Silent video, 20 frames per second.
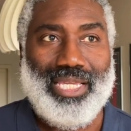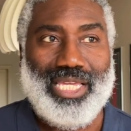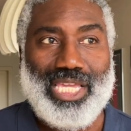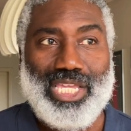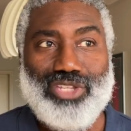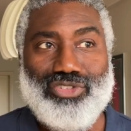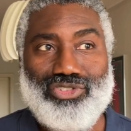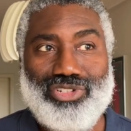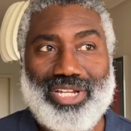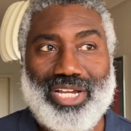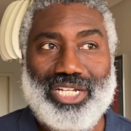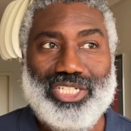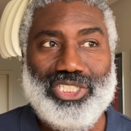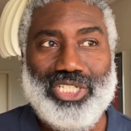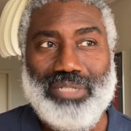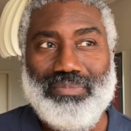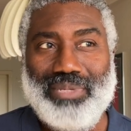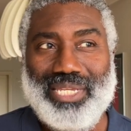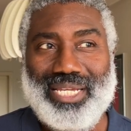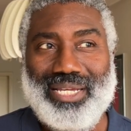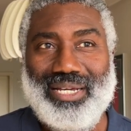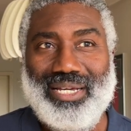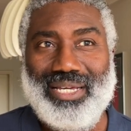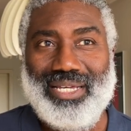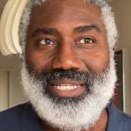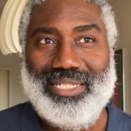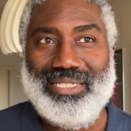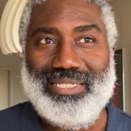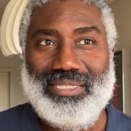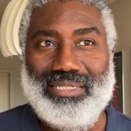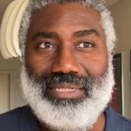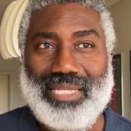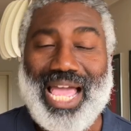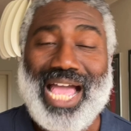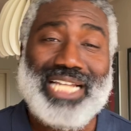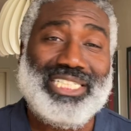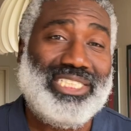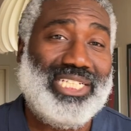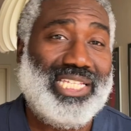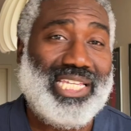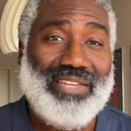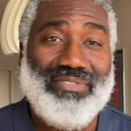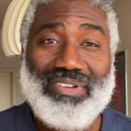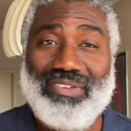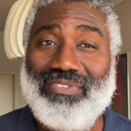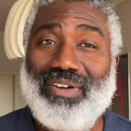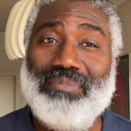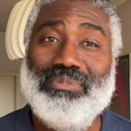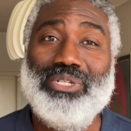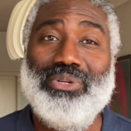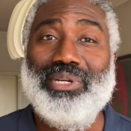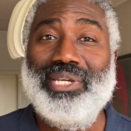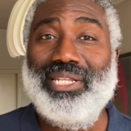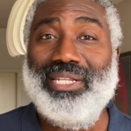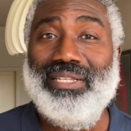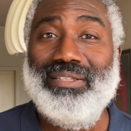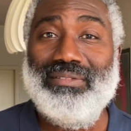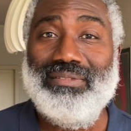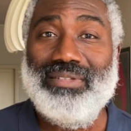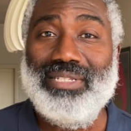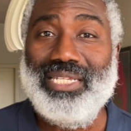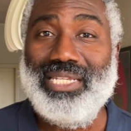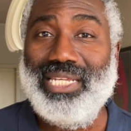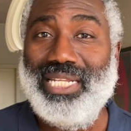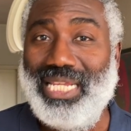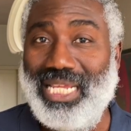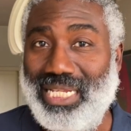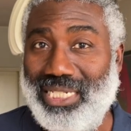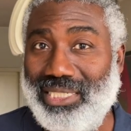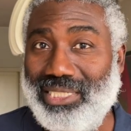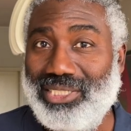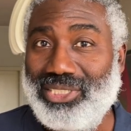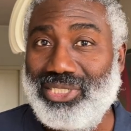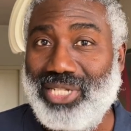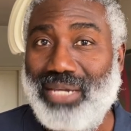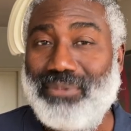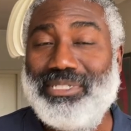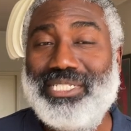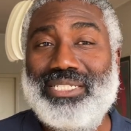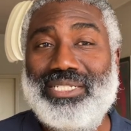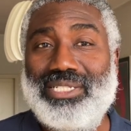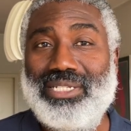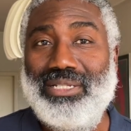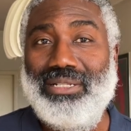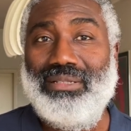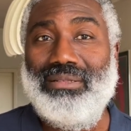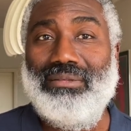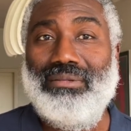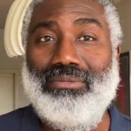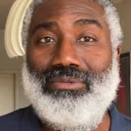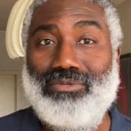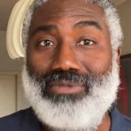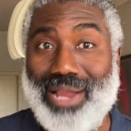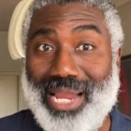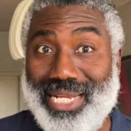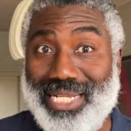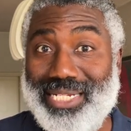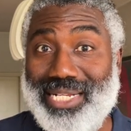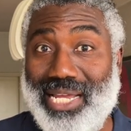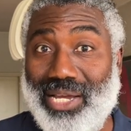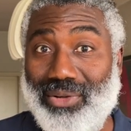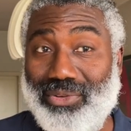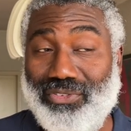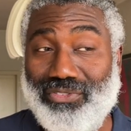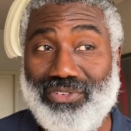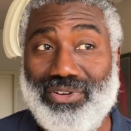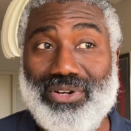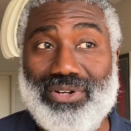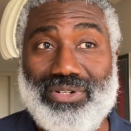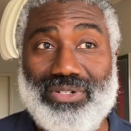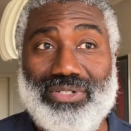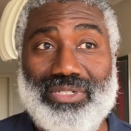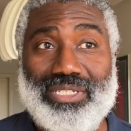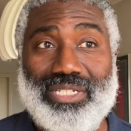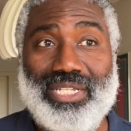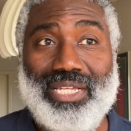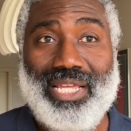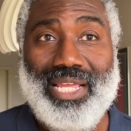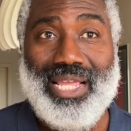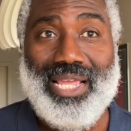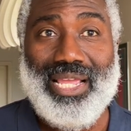introduction, because actually, even if I'm doing it in English, I would still write it out first.